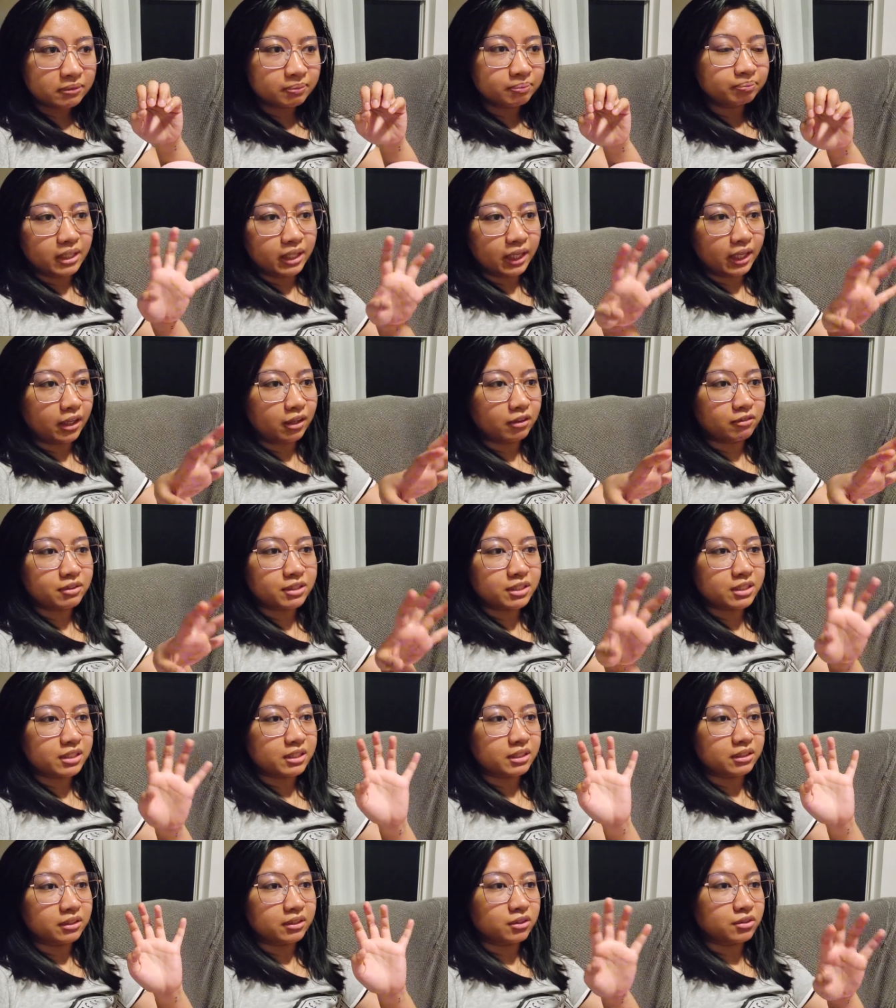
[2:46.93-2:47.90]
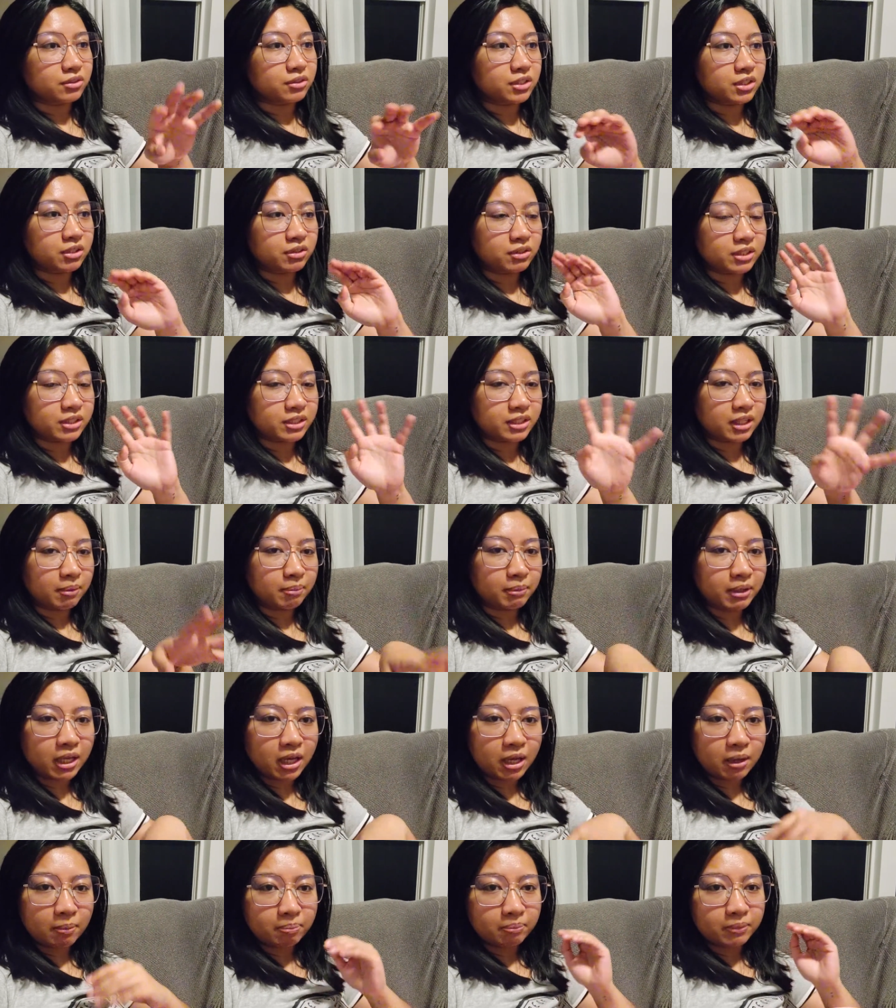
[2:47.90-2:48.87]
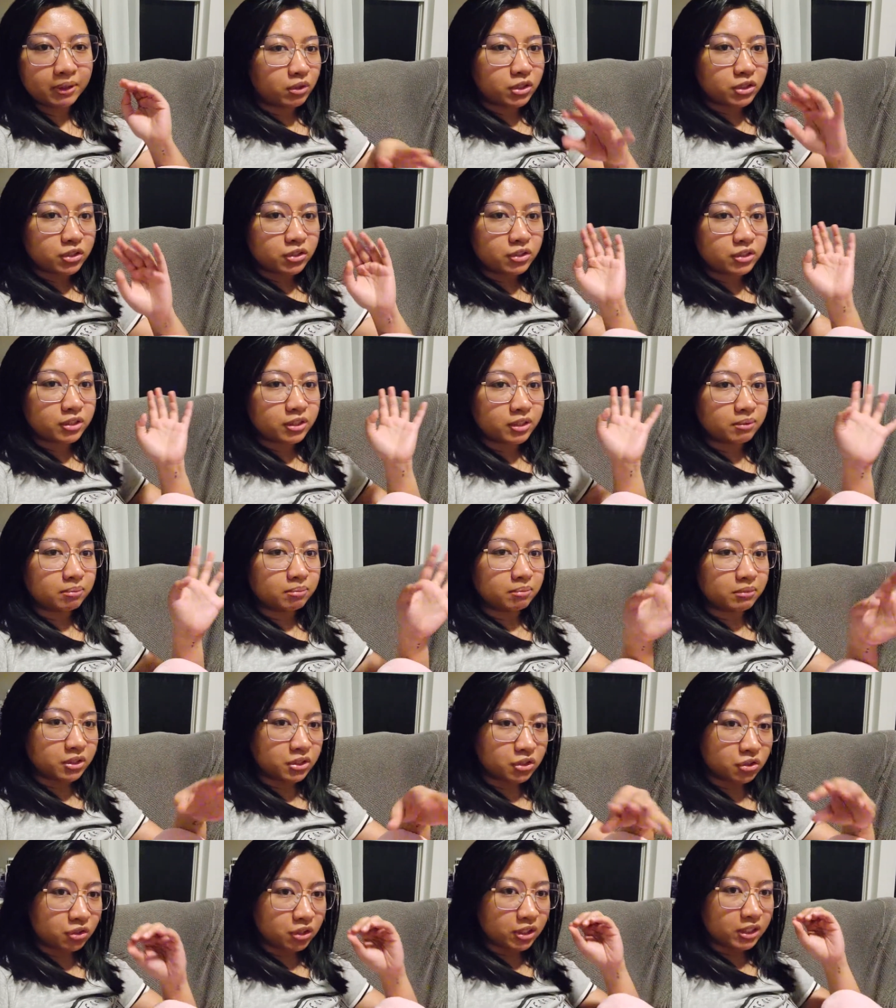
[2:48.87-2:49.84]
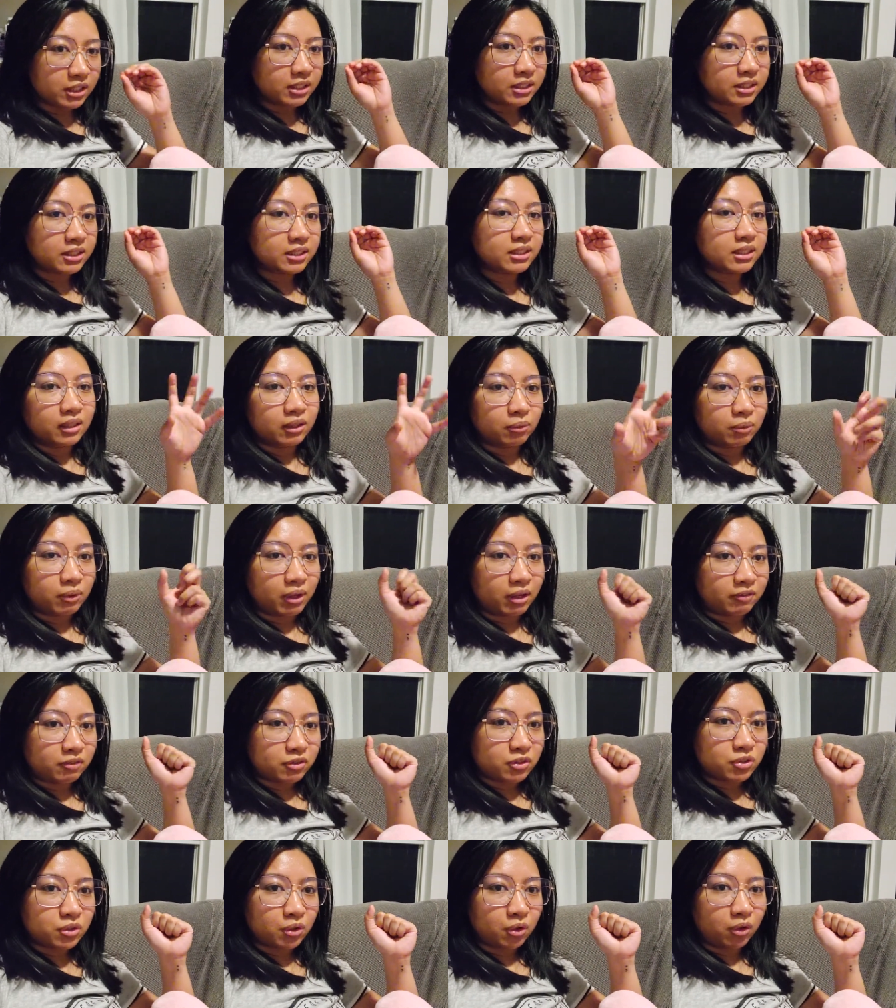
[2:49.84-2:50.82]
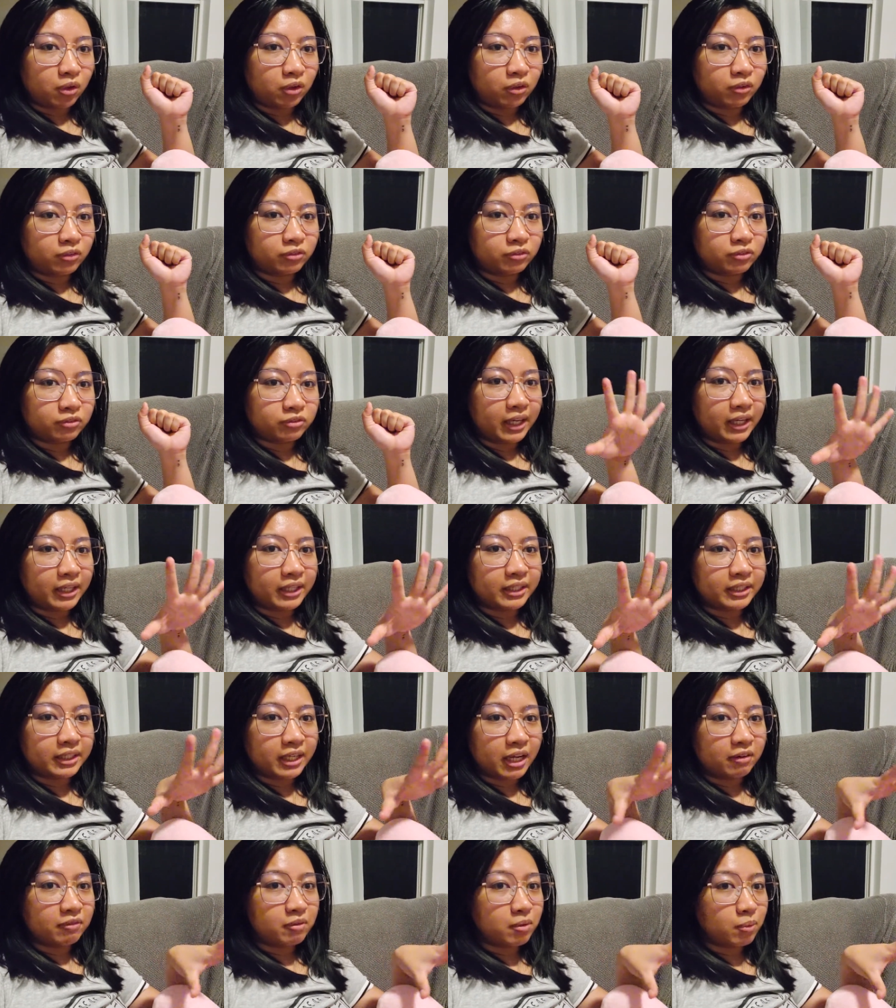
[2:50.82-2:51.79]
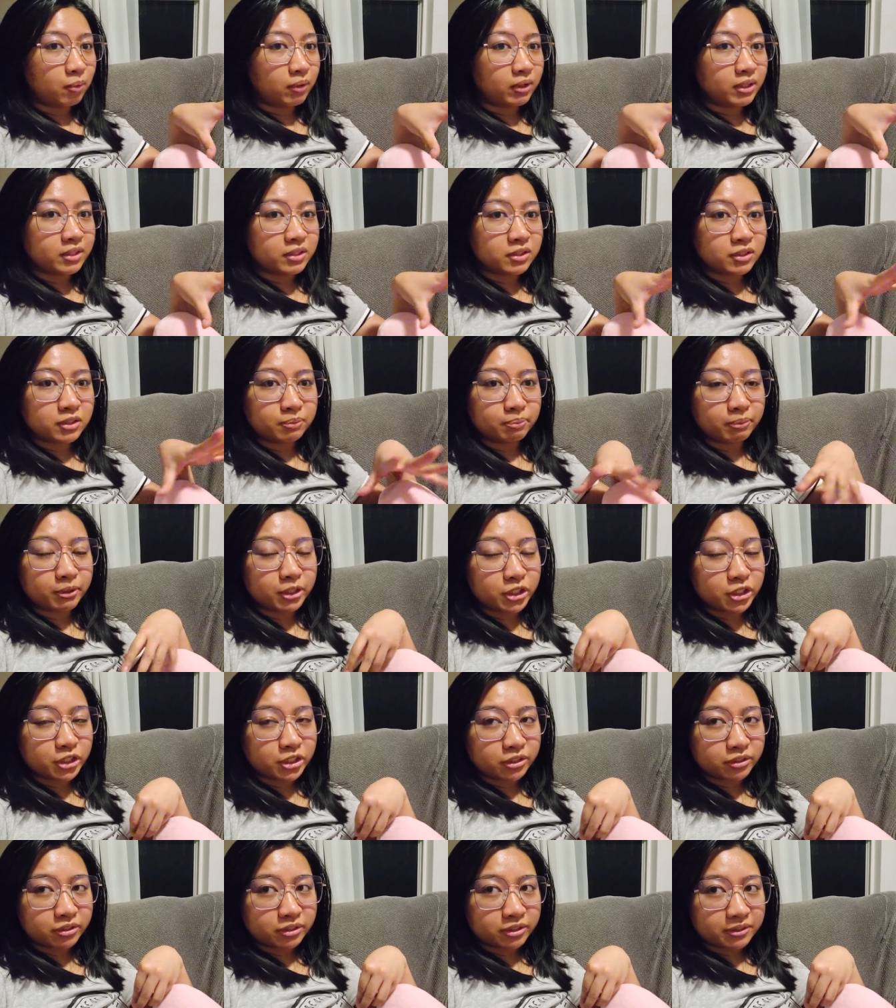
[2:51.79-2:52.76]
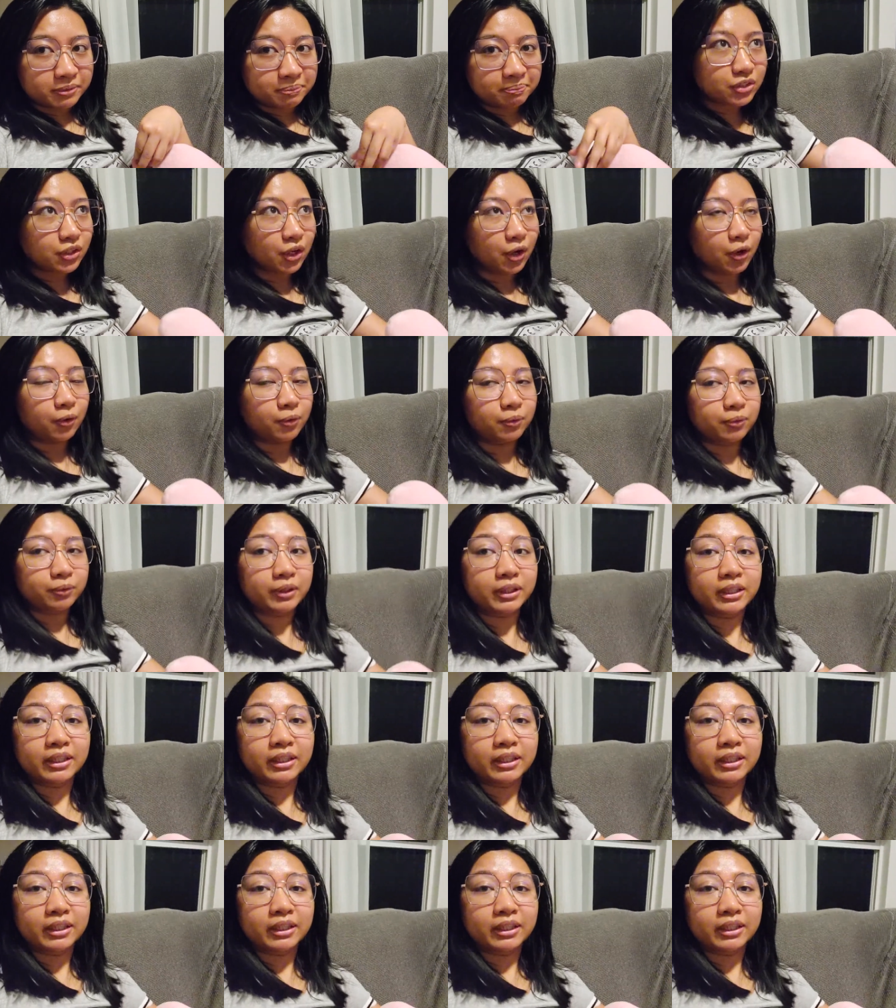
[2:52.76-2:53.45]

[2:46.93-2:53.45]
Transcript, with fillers: and again obviously you know secrets coming up questions and mysteries that we have to solve and everyone is suspicious so